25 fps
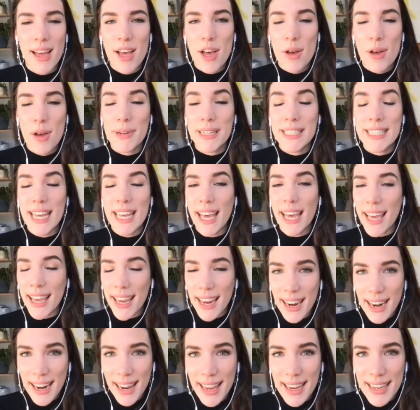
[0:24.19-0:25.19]

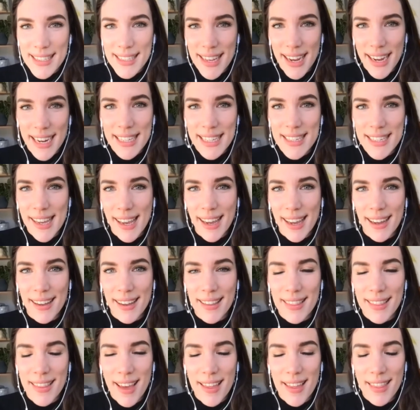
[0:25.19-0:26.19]
particularly exciting
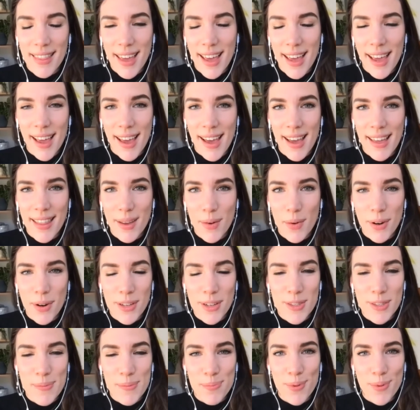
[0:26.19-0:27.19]
that they uh, they wanted
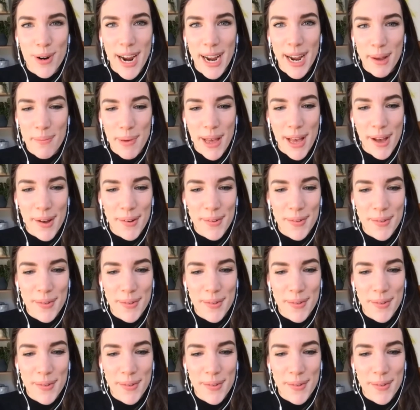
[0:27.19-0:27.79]
to brag about.